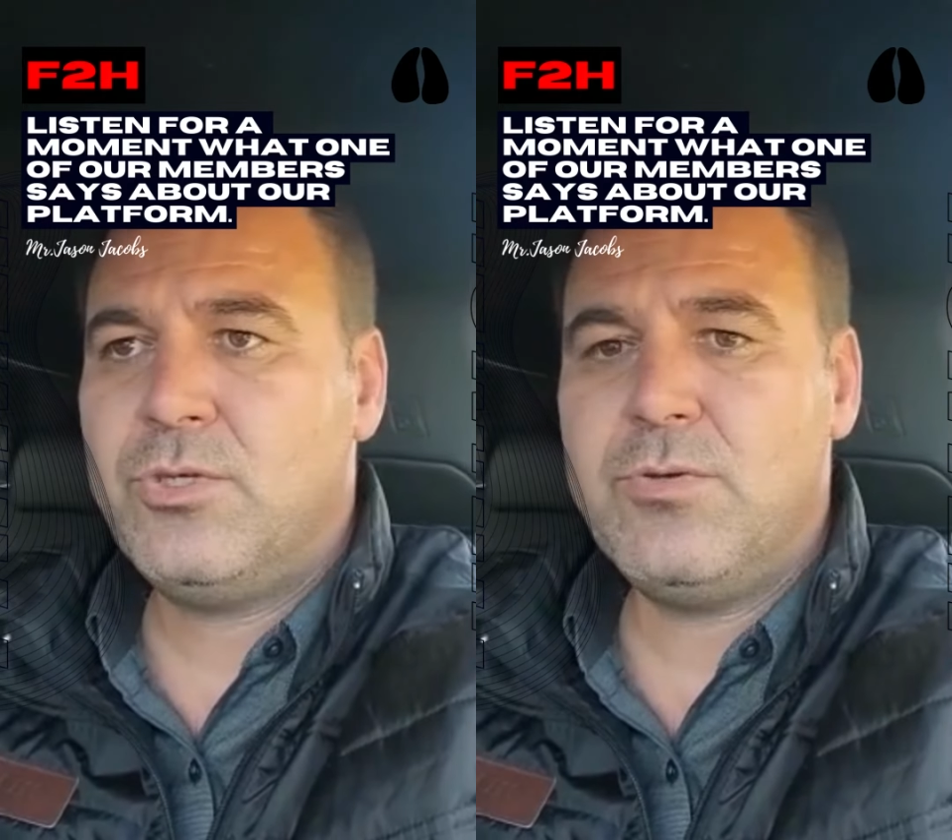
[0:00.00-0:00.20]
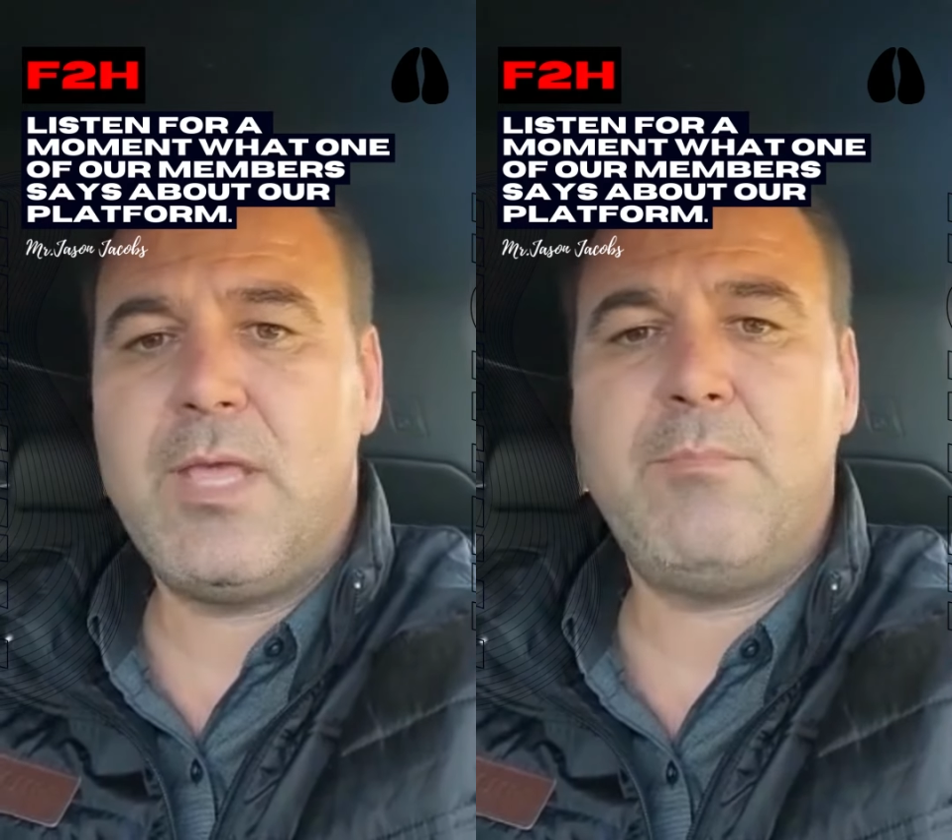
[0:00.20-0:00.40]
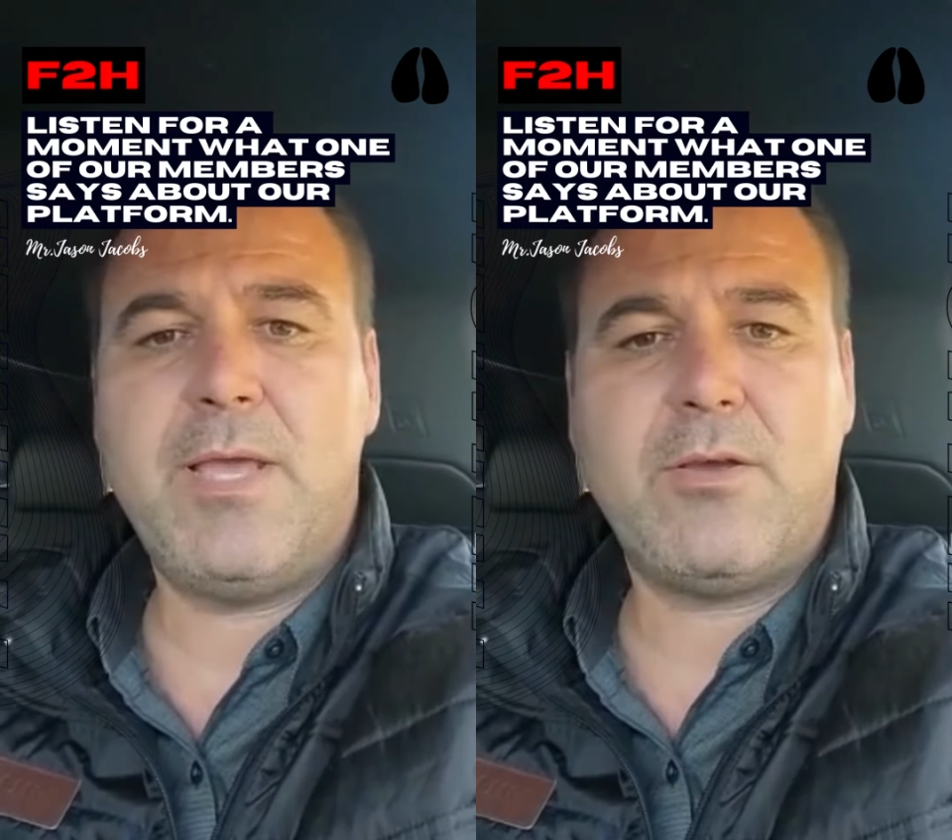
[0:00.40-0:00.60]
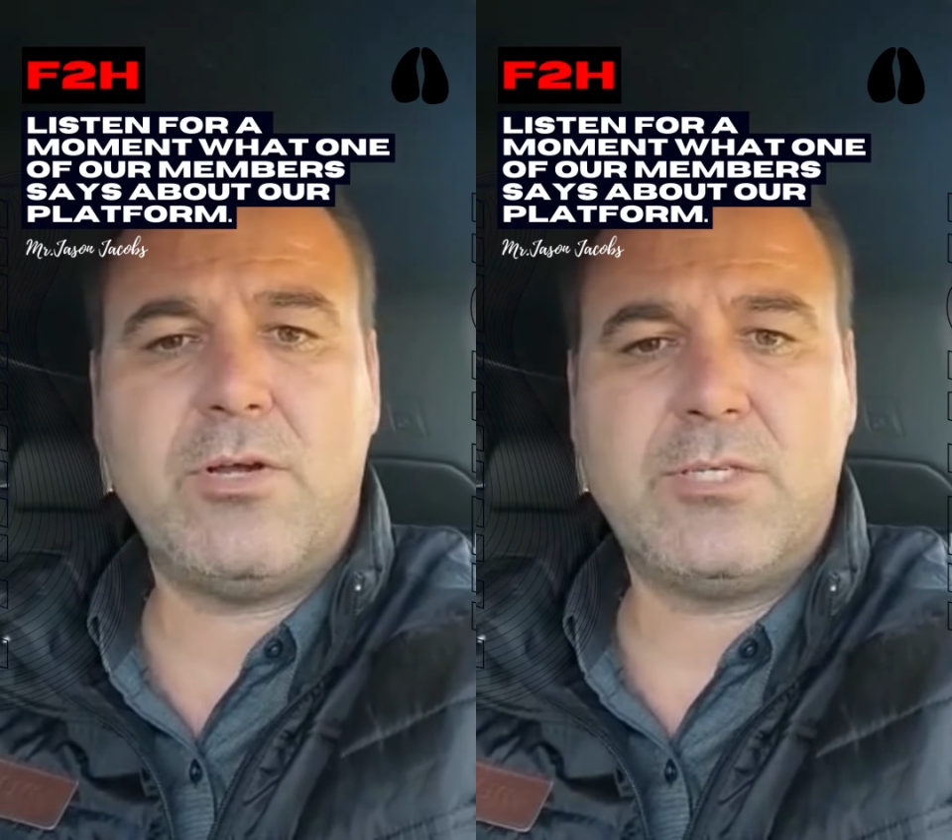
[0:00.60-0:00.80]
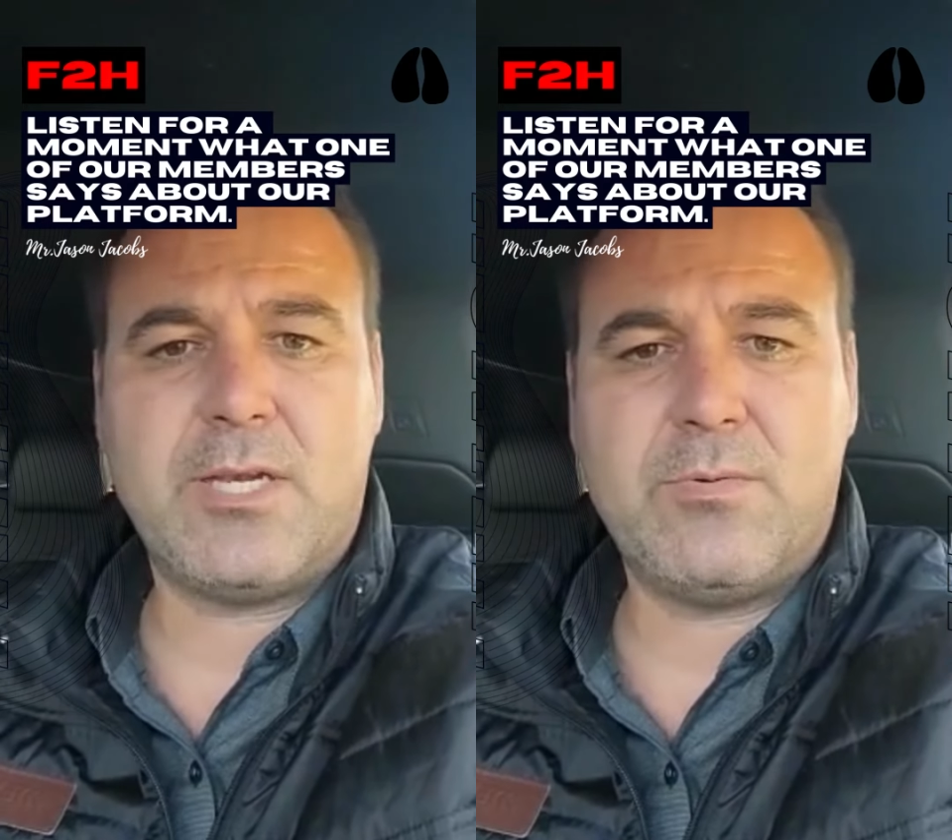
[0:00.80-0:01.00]
you then make
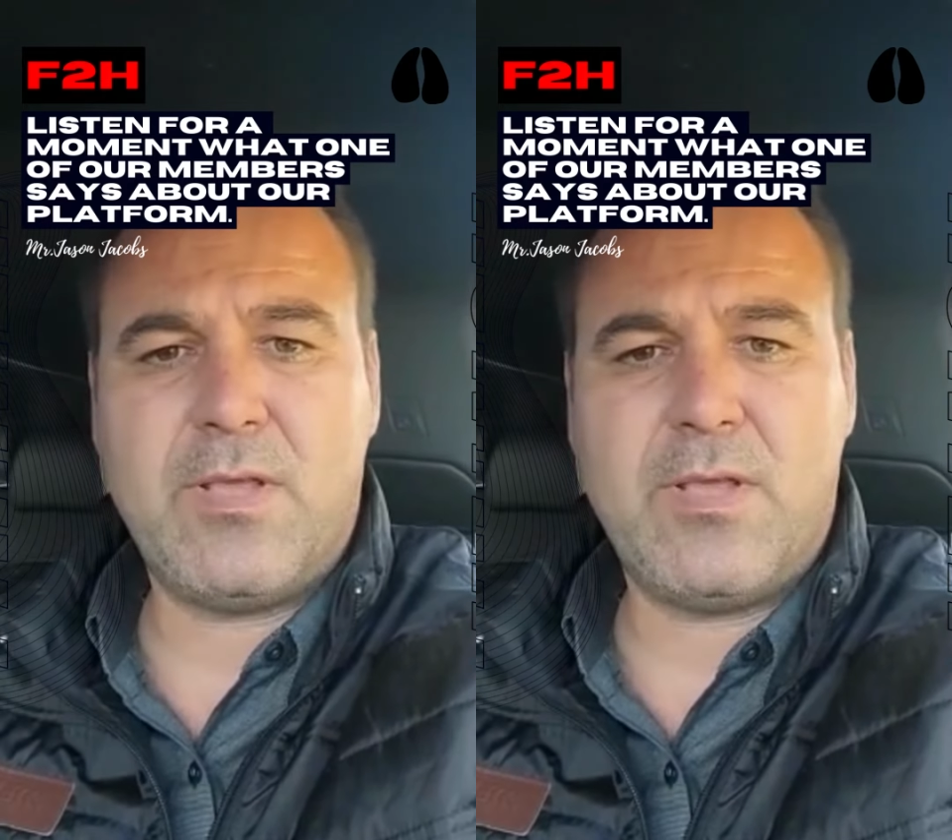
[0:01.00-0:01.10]
contact with